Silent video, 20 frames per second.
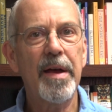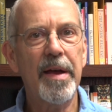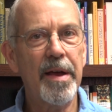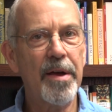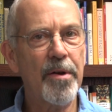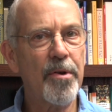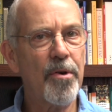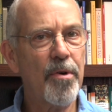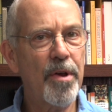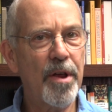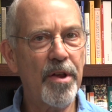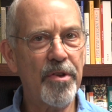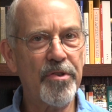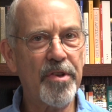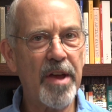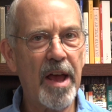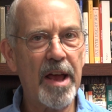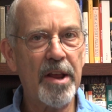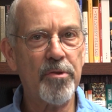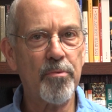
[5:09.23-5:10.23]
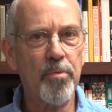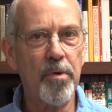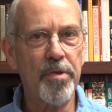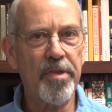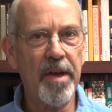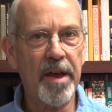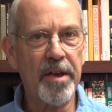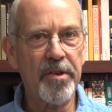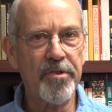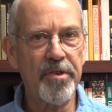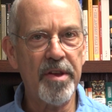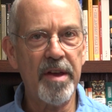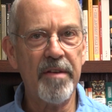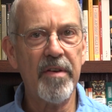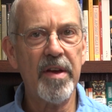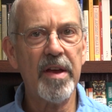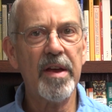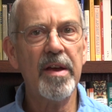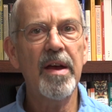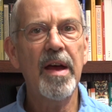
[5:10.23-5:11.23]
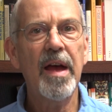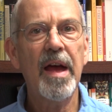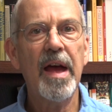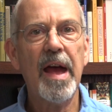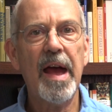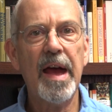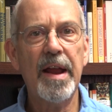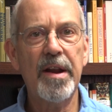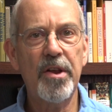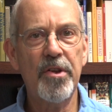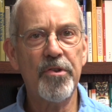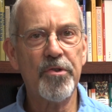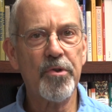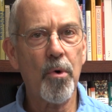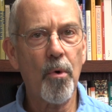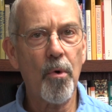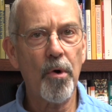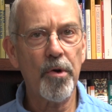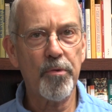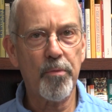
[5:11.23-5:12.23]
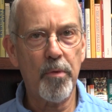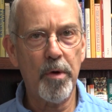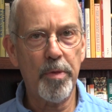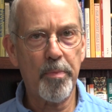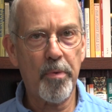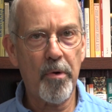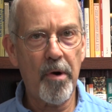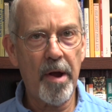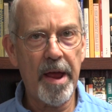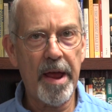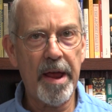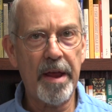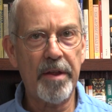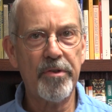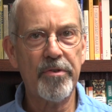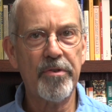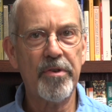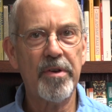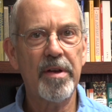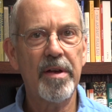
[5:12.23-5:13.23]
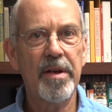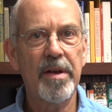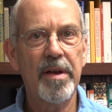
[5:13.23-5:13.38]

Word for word: Enter his gates with thanksgiving and his courts with praise.